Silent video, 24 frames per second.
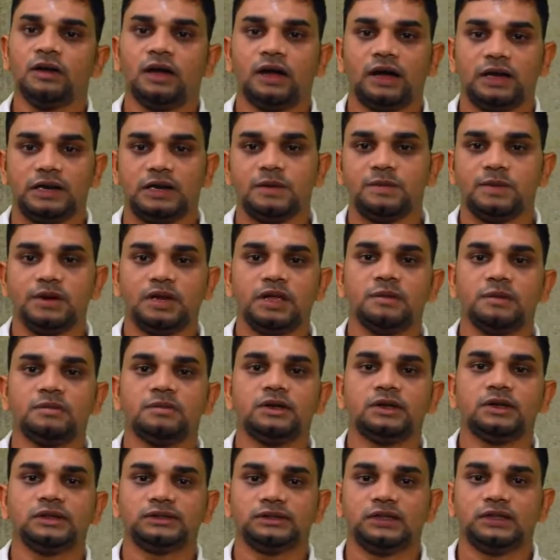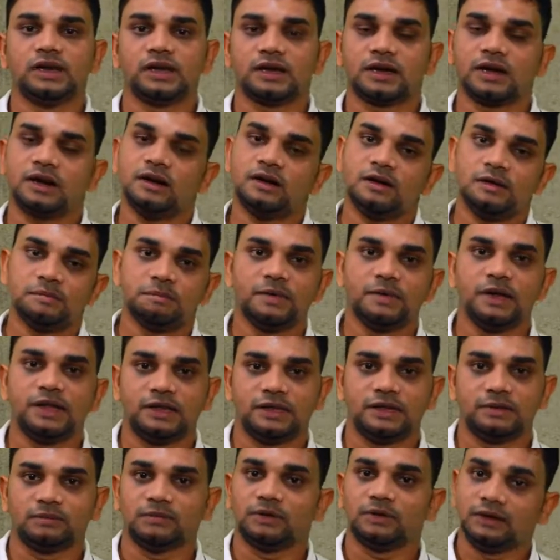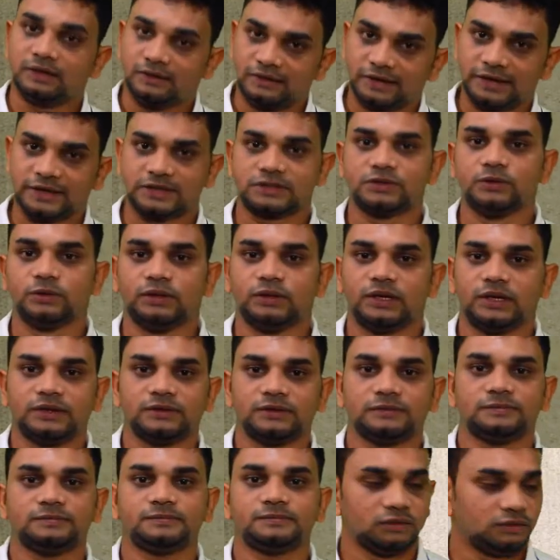aluminium, silicon, barium. Let's do that.